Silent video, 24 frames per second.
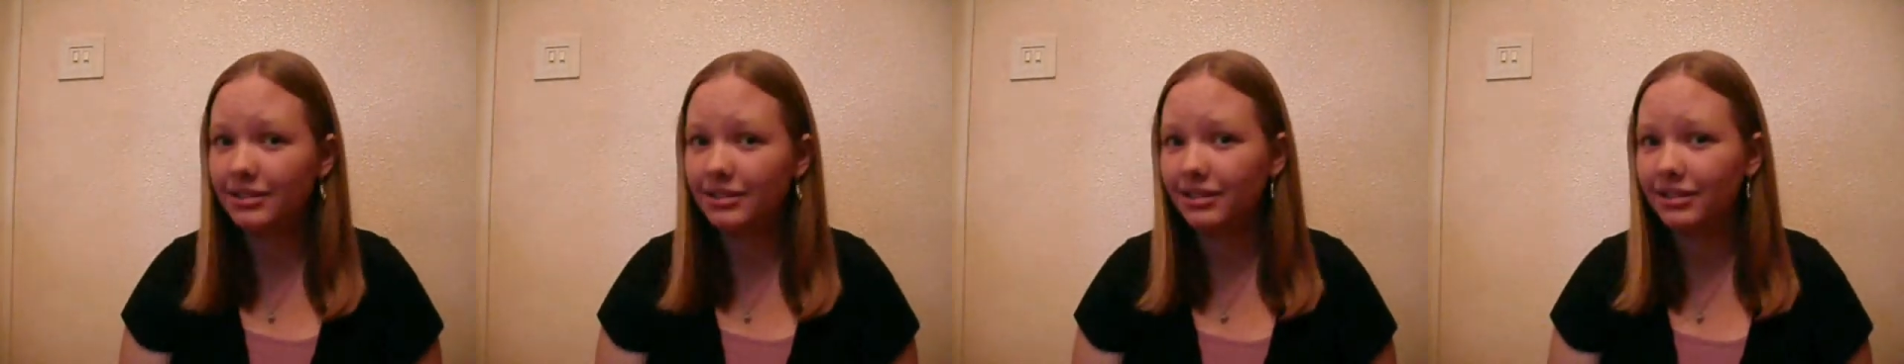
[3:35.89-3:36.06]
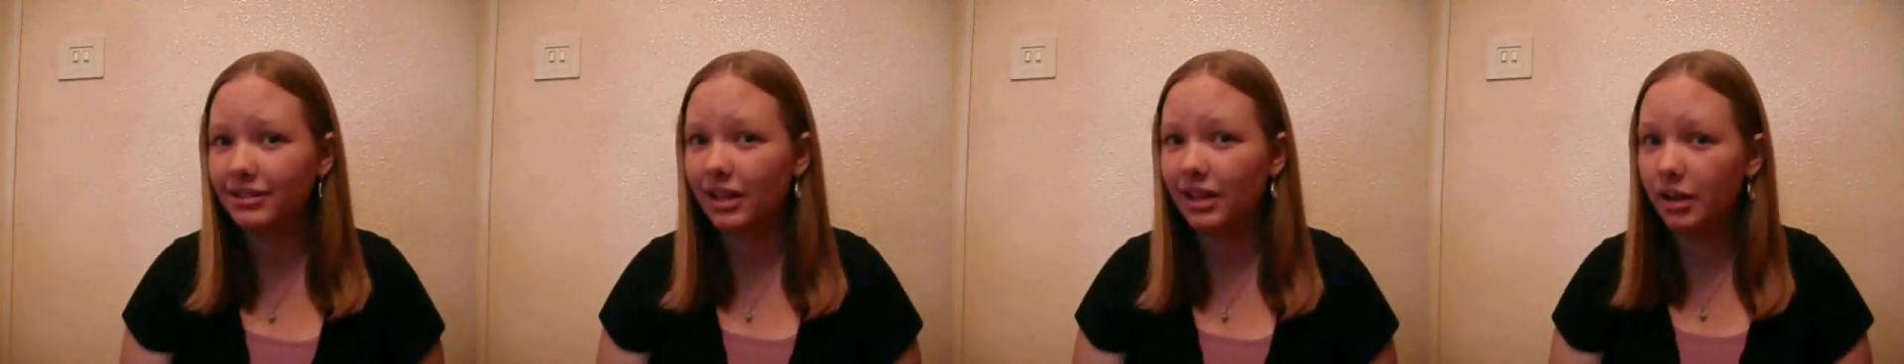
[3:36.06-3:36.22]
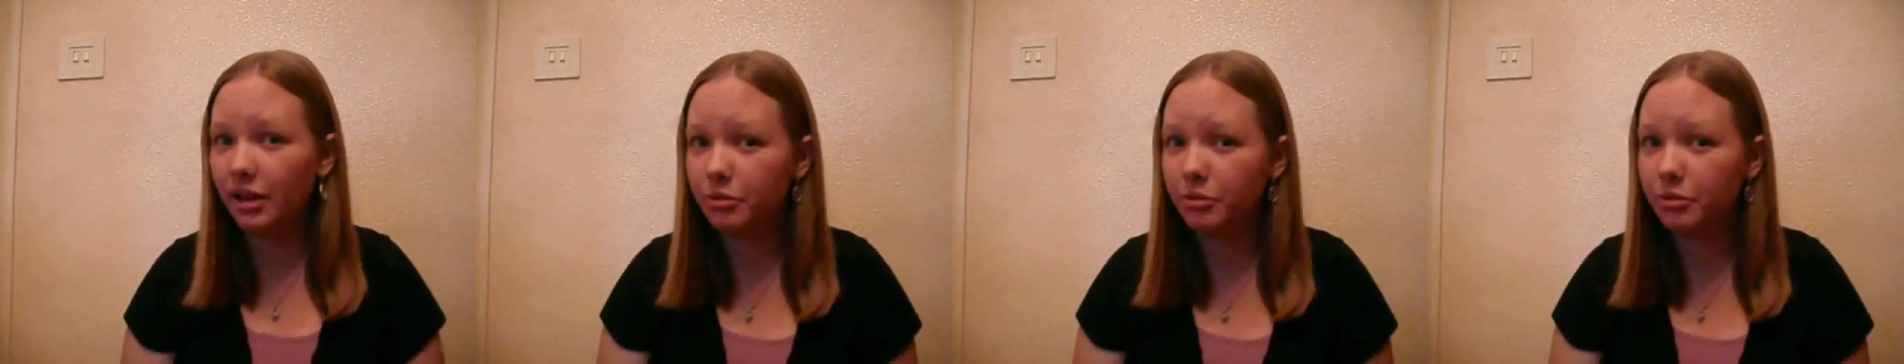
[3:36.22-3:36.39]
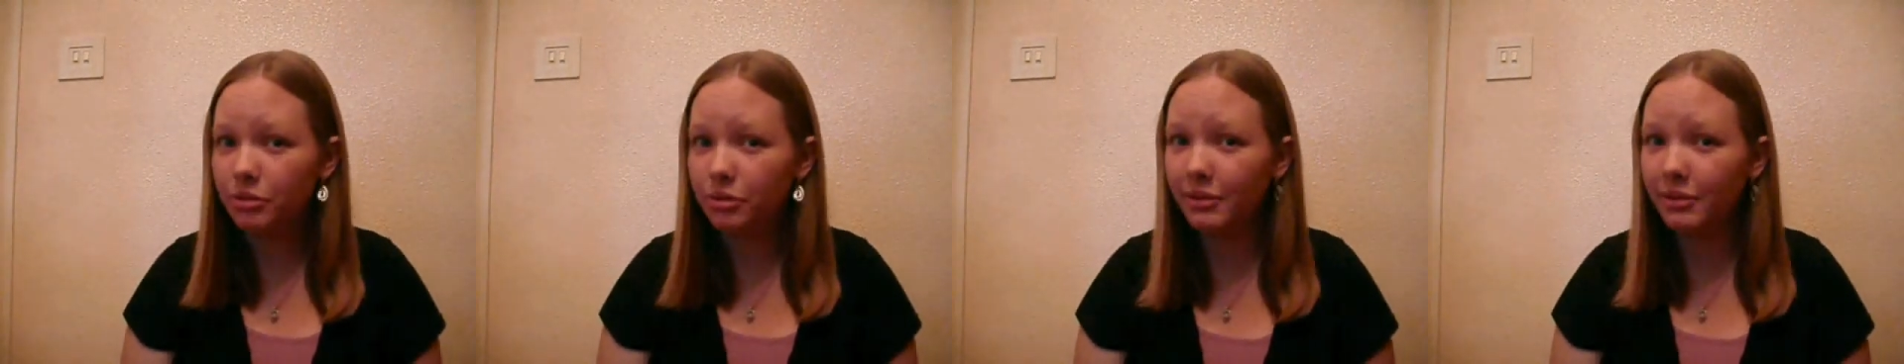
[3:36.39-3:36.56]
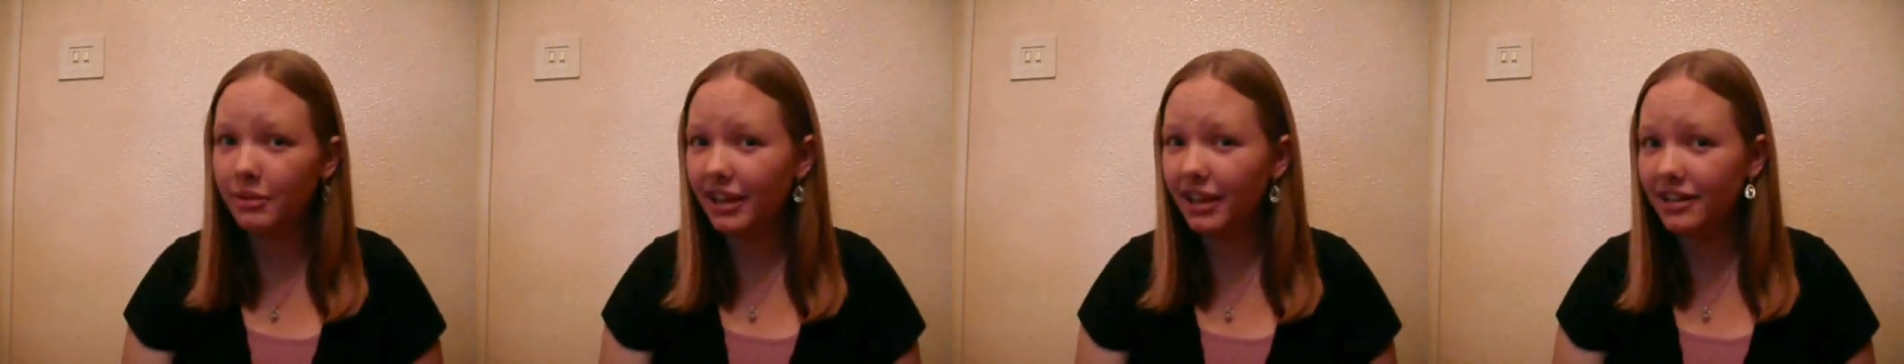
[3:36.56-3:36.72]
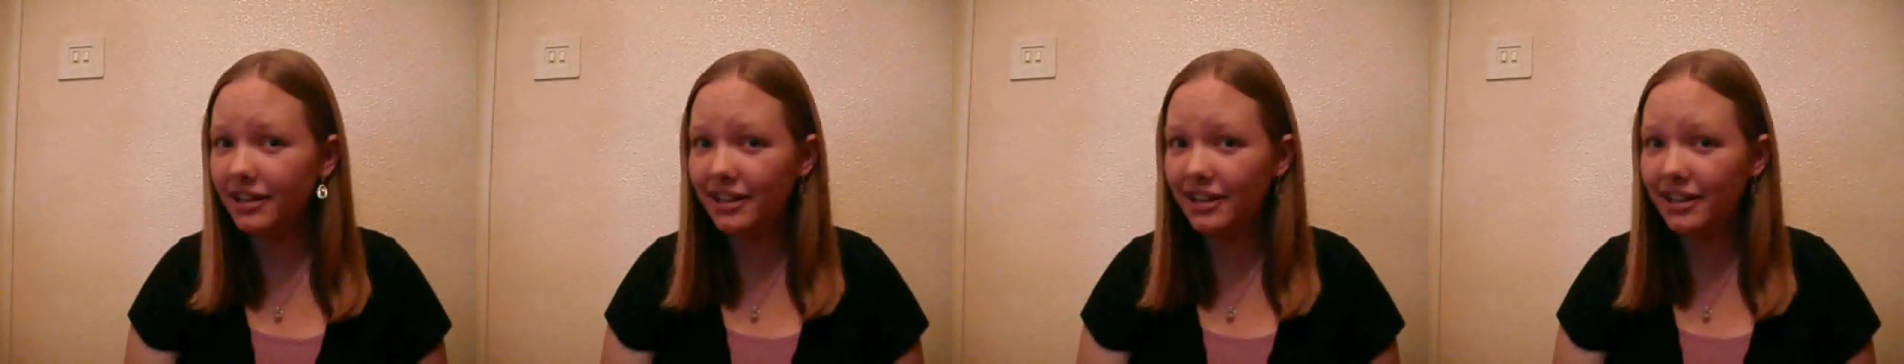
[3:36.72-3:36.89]
along with
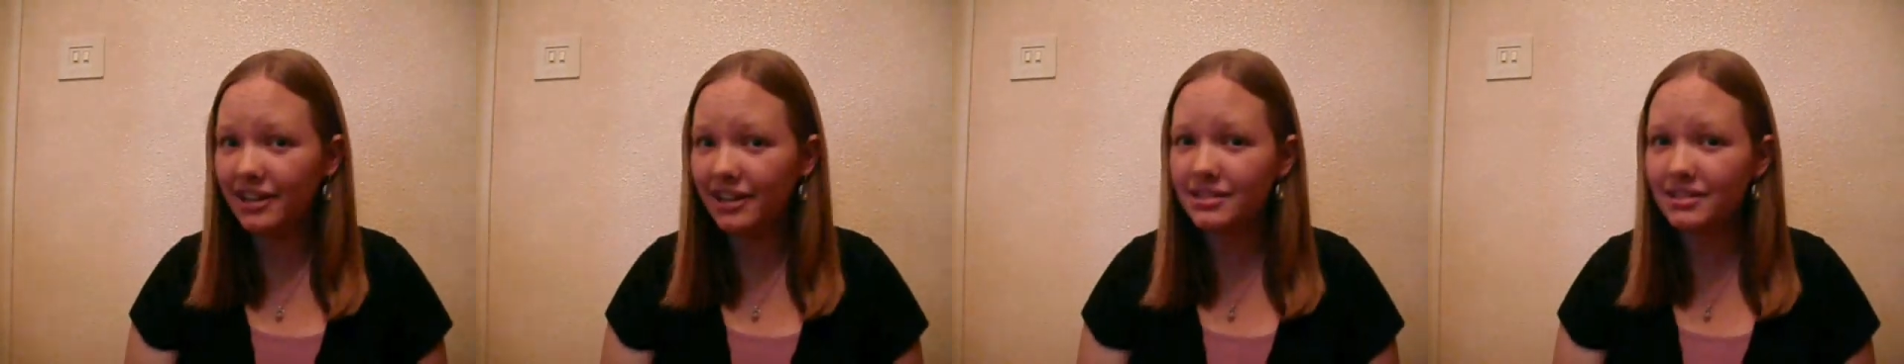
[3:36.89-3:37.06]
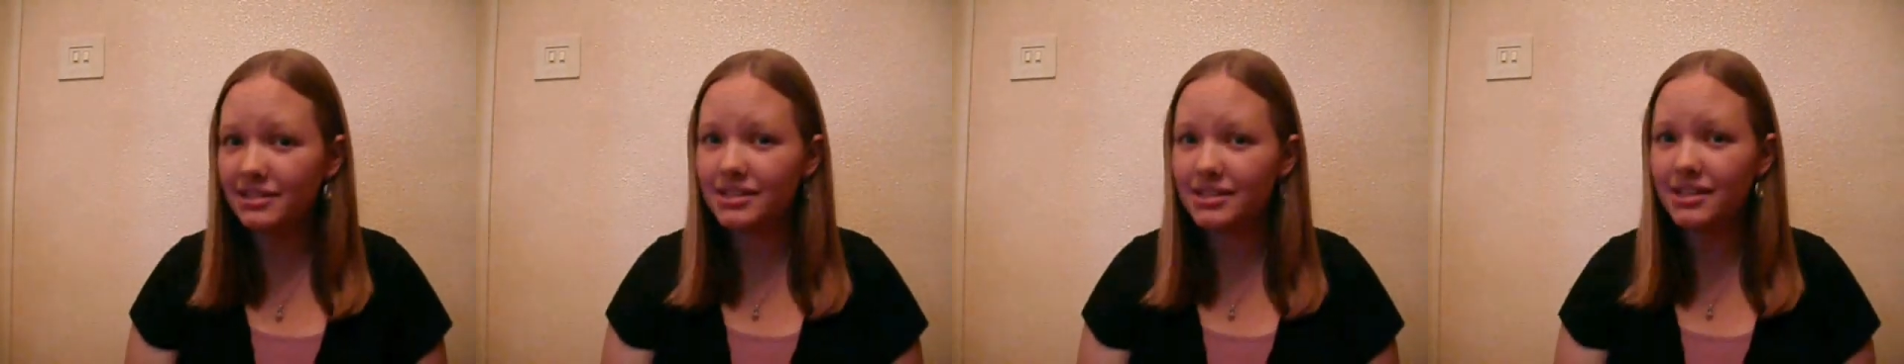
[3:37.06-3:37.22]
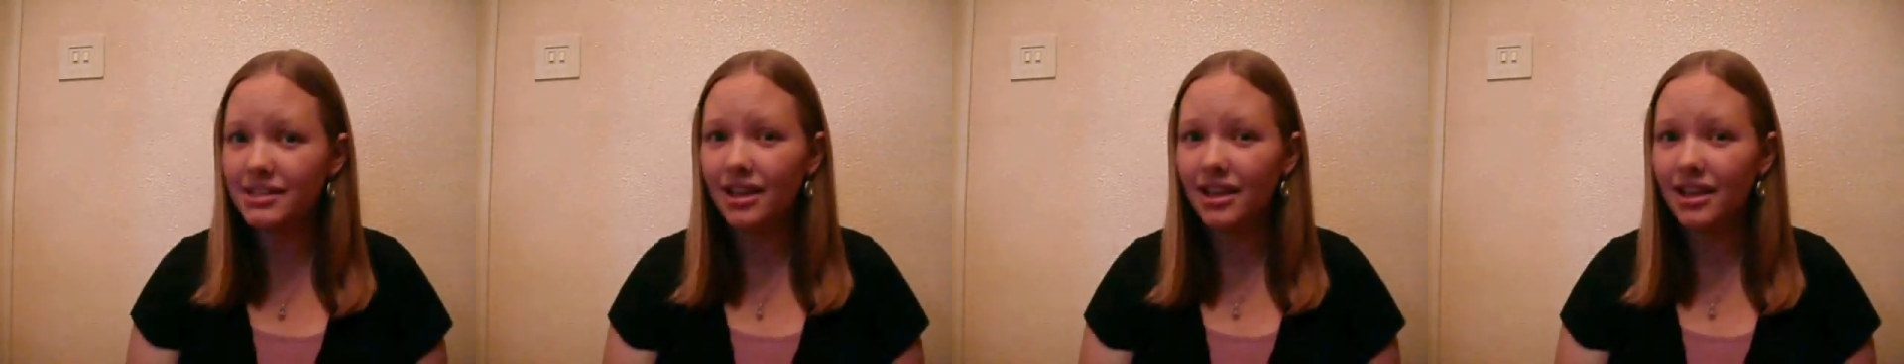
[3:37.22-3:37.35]
my IDs,